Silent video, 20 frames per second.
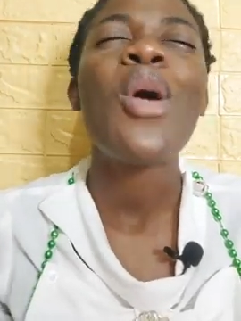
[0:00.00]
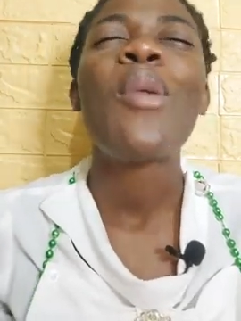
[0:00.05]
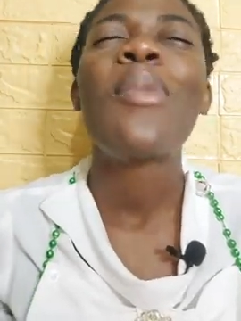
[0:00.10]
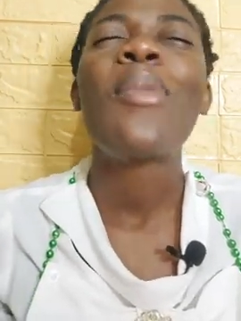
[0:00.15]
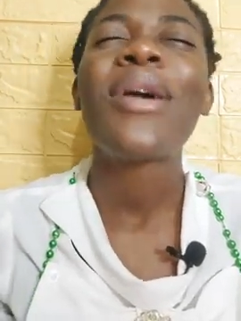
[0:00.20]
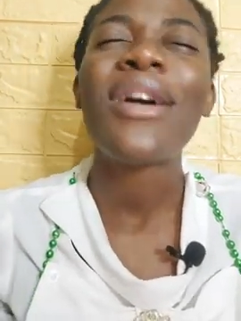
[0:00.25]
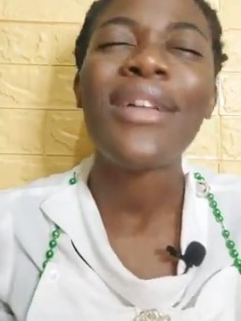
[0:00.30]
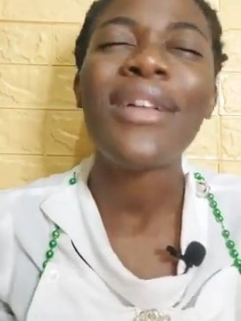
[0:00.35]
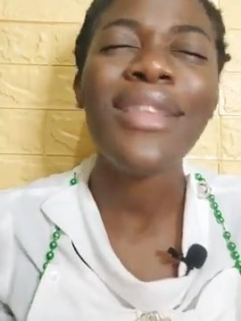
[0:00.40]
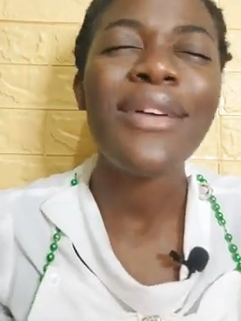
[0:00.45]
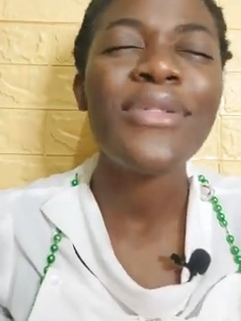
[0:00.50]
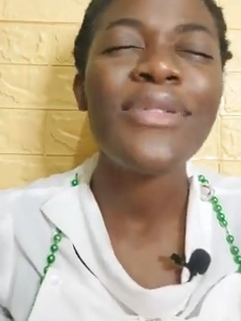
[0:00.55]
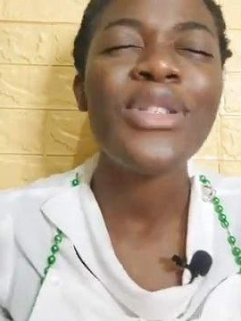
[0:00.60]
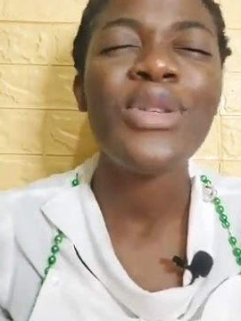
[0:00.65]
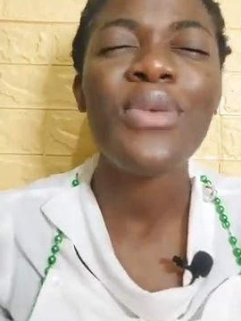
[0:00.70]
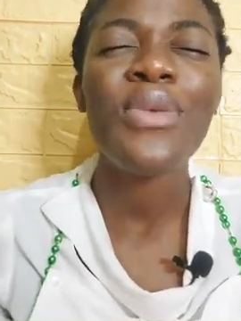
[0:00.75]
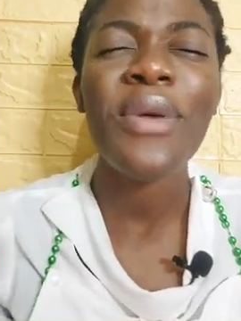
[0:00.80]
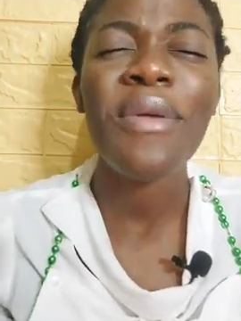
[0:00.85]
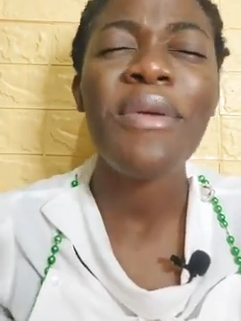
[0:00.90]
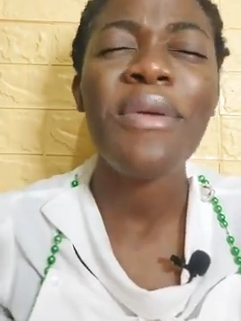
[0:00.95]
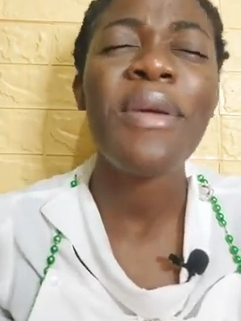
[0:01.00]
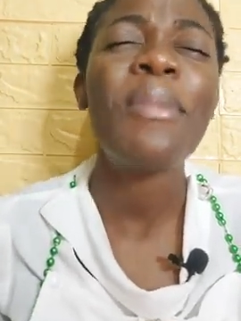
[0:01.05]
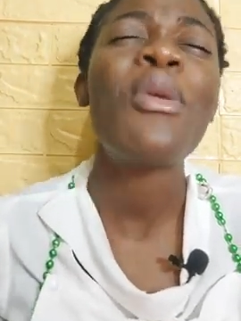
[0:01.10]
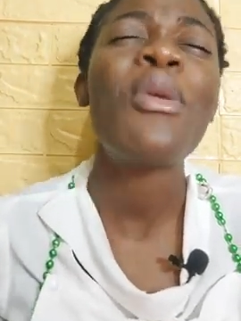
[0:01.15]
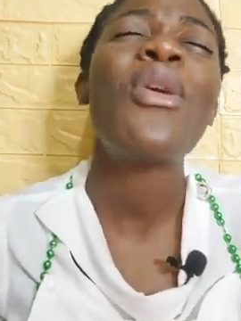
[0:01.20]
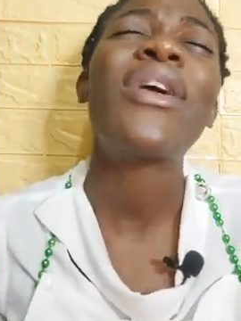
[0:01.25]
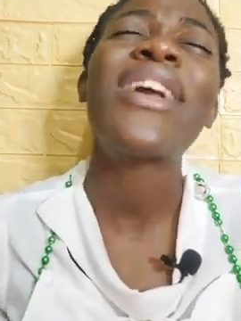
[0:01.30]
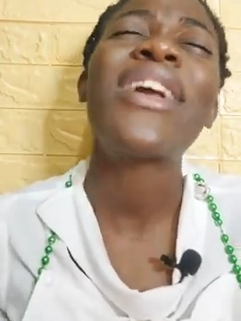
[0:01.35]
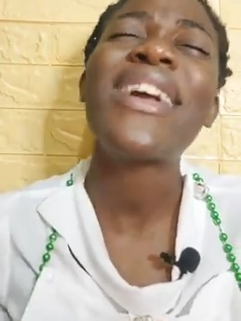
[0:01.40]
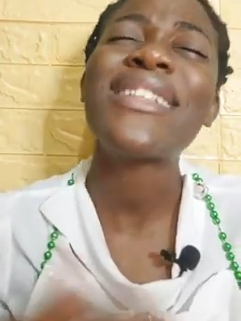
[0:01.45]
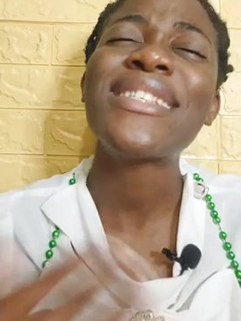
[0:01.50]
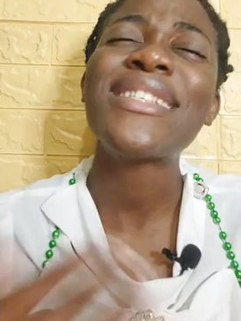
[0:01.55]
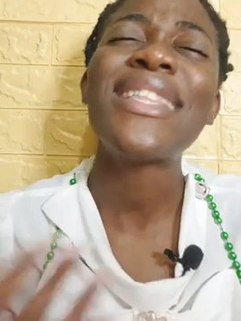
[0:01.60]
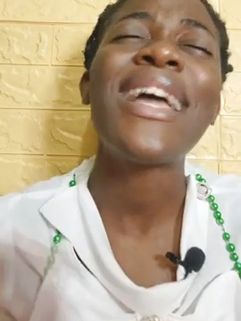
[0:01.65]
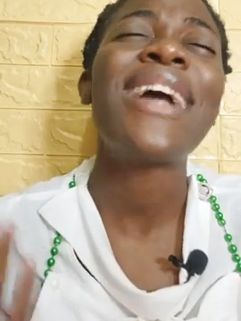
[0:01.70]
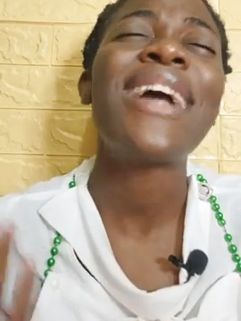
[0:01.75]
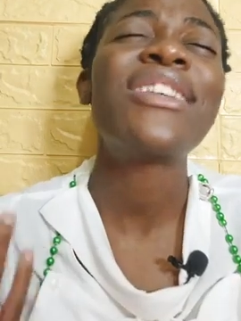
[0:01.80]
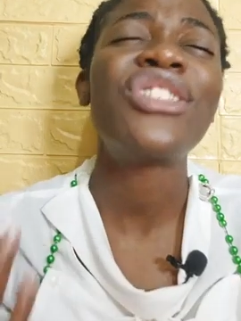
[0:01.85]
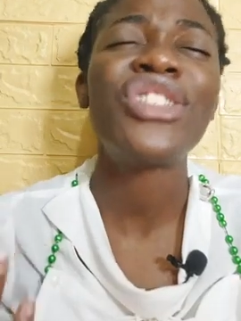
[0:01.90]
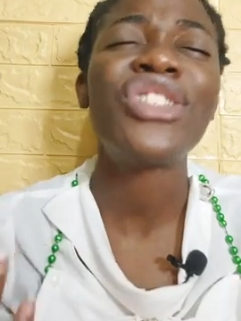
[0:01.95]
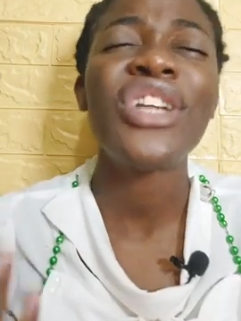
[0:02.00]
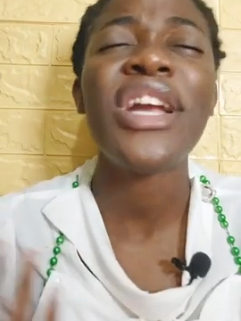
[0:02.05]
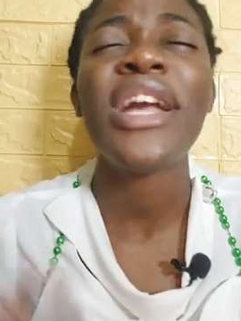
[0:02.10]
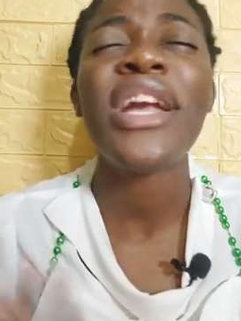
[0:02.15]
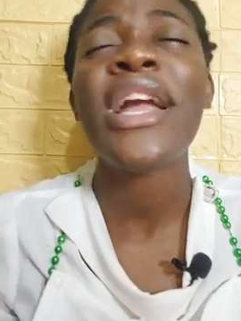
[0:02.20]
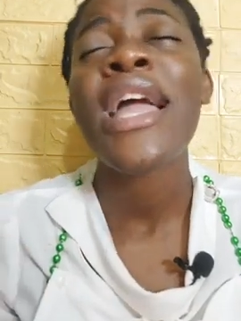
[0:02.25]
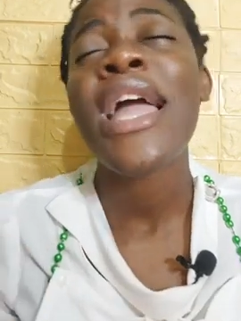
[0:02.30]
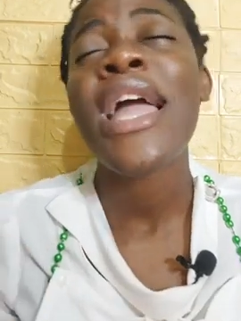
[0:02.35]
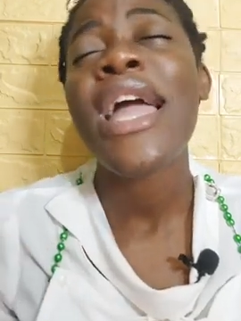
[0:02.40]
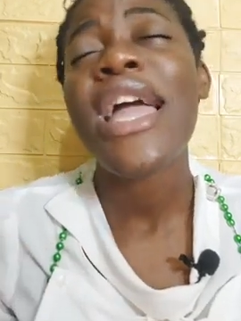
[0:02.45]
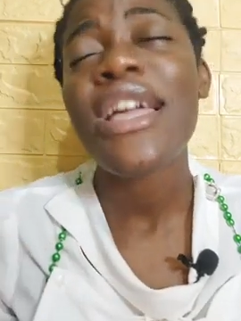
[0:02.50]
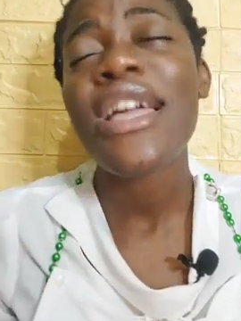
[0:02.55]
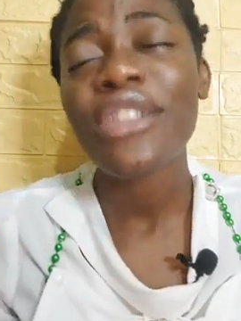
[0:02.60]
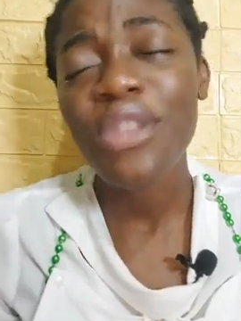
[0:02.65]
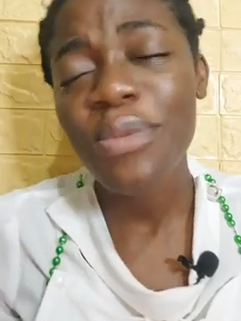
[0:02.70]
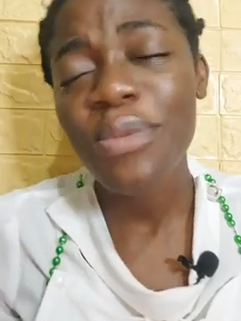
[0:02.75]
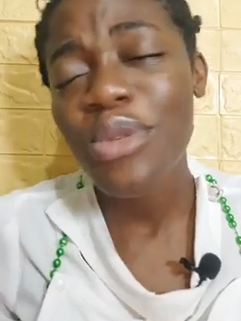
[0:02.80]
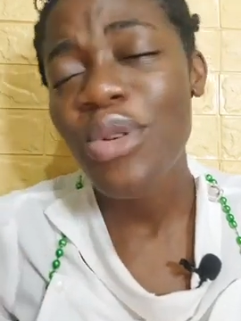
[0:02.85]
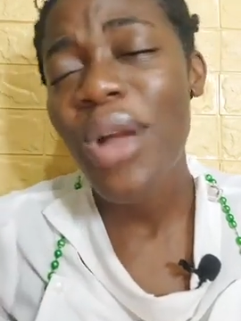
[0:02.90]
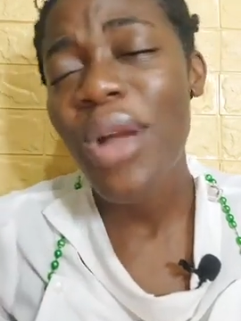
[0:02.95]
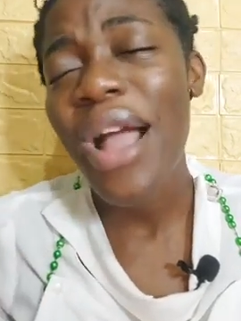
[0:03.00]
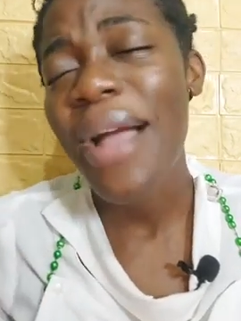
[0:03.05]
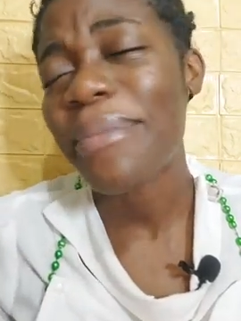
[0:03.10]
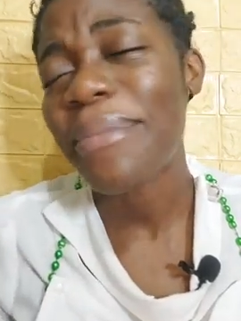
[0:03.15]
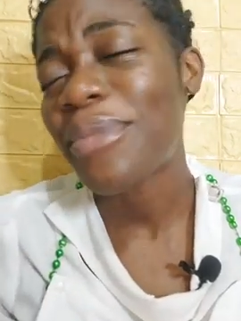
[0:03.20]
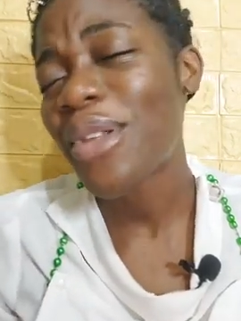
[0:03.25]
But God loves you way, way more. Get to like, share, and subscribe.